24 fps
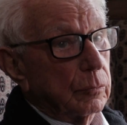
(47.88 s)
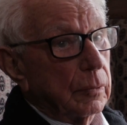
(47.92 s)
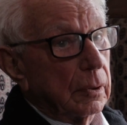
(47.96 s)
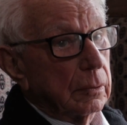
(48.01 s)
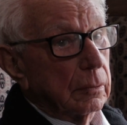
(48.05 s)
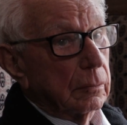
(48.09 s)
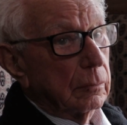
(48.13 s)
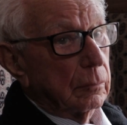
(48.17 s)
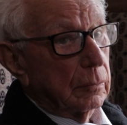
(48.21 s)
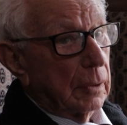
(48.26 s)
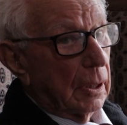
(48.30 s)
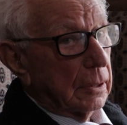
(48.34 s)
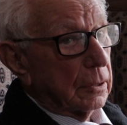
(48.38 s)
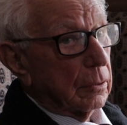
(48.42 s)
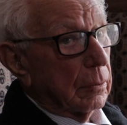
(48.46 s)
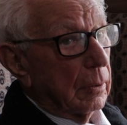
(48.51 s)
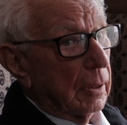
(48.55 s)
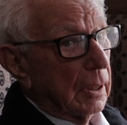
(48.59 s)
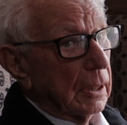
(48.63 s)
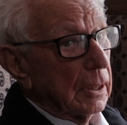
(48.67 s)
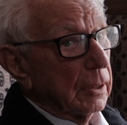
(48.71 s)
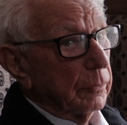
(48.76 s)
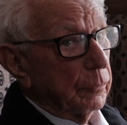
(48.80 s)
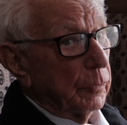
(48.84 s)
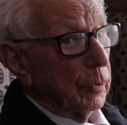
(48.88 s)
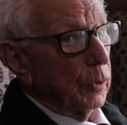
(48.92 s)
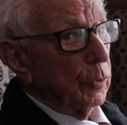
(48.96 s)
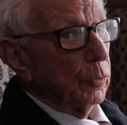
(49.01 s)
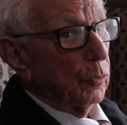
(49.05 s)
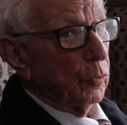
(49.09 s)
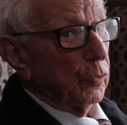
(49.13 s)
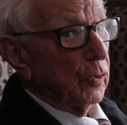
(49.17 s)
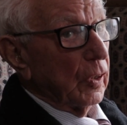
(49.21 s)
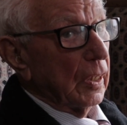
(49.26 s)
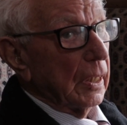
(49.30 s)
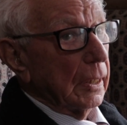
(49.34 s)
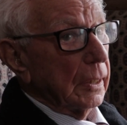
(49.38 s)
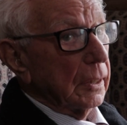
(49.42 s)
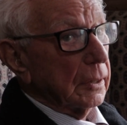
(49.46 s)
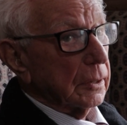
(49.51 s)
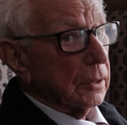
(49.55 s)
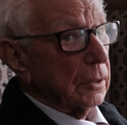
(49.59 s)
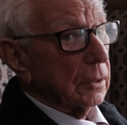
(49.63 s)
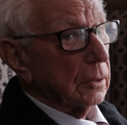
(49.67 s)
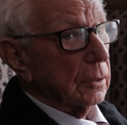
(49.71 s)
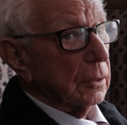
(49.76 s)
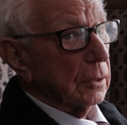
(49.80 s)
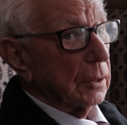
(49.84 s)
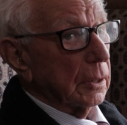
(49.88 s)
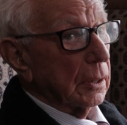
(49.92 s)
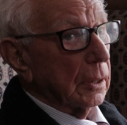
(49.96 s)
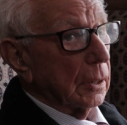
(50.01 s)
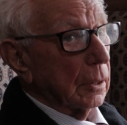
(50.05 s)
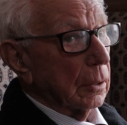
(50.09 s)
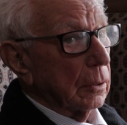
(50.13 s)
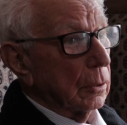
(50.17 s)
We had quite a few fires on the